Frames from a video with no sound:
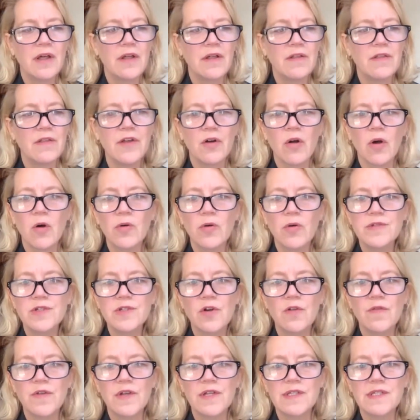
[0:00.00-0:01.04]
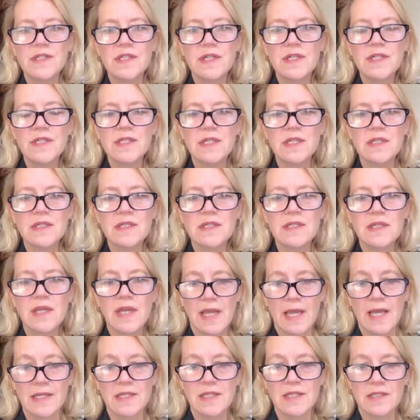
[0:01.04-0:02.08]
their own Soviet citizens'
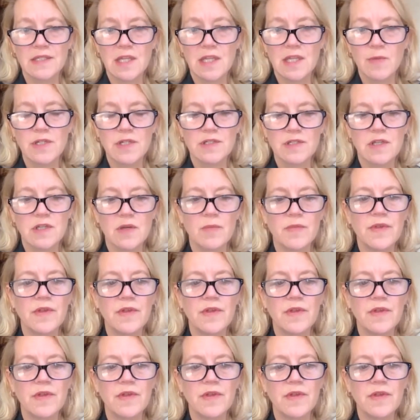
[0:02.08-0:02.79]
anti Semitism,